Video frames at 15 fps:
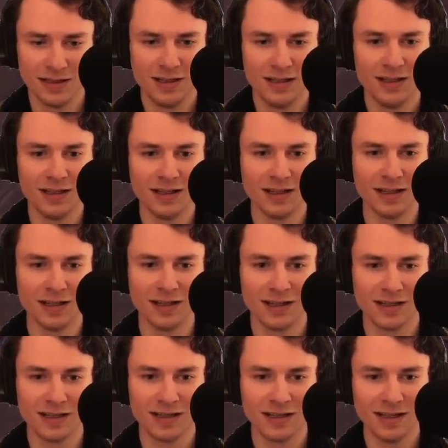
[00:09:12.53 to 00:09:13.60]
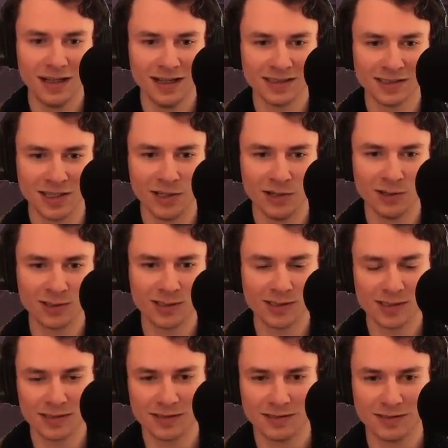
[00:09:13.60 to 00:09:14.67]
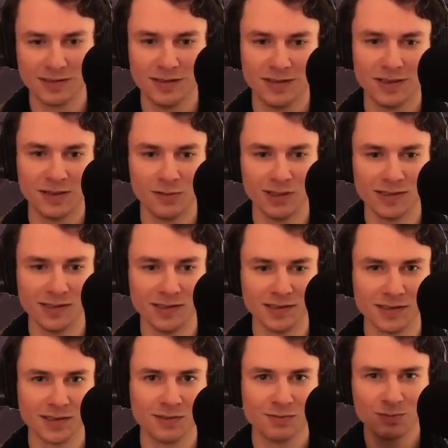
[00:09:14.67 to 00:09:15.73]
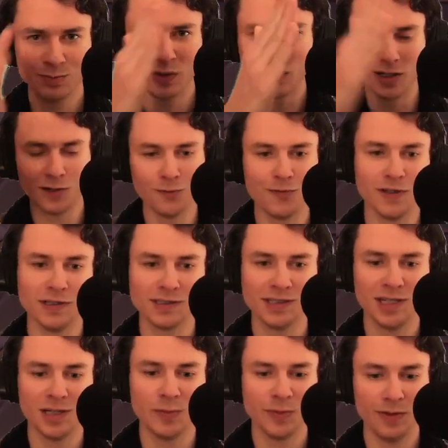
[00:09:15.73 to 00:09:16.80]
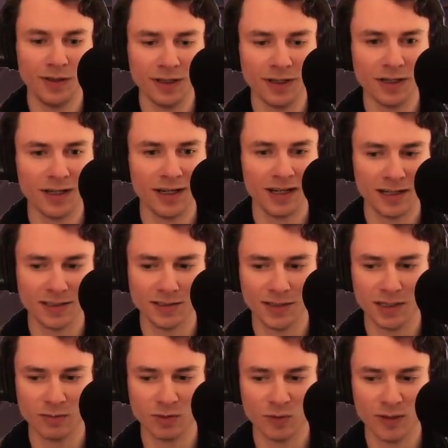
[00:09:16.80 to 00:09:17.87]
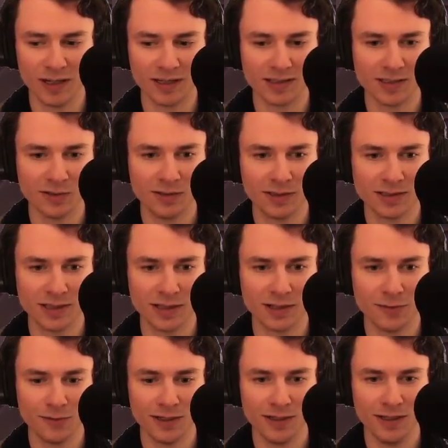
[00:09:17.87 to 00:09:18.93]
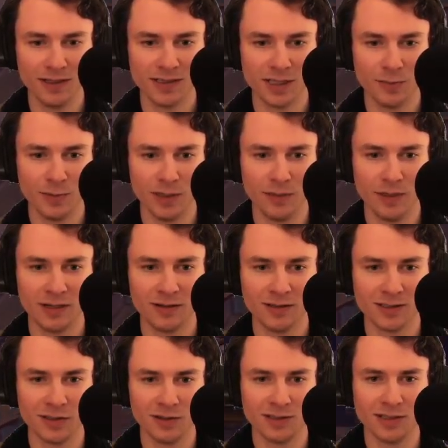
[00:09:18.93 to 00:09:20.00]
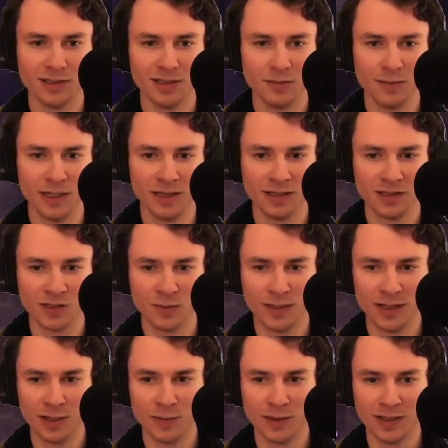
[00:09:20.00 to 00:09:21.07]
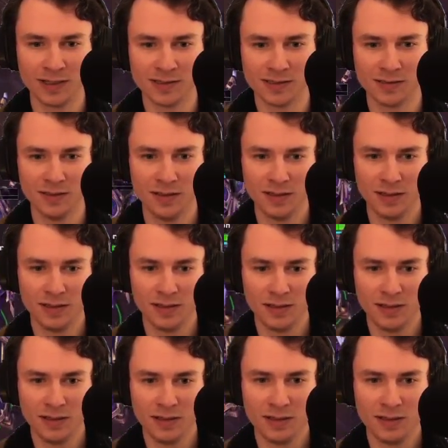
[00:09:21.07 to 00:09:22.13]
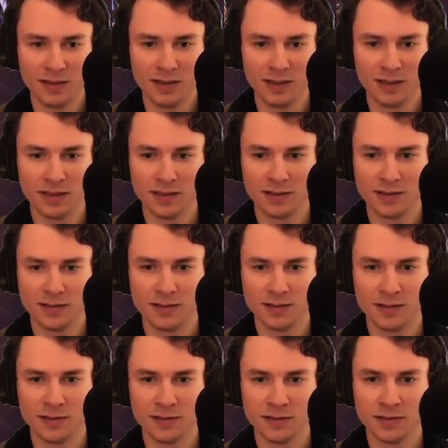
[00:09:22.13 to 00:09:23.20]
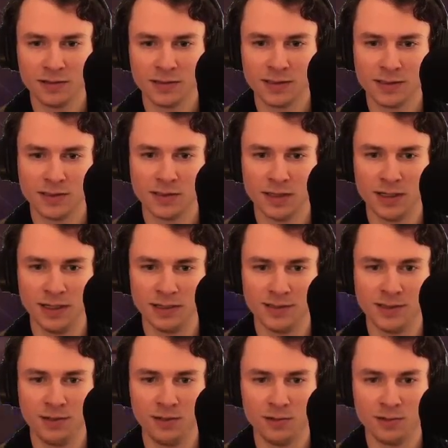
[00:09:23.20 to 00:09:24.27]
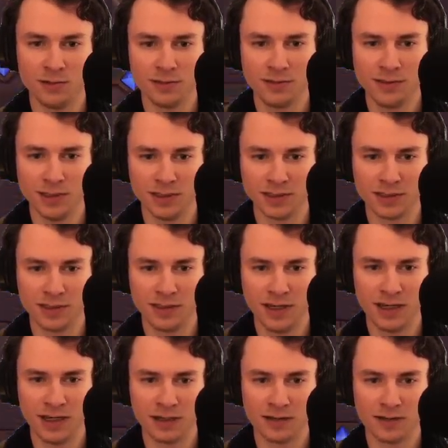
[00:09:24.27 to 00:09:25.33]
As a ghost. And once his bar fills up, he actually comes back. So it looks like our friend needs help in the middle, so I'll turn in my little spider butts and try and do just that.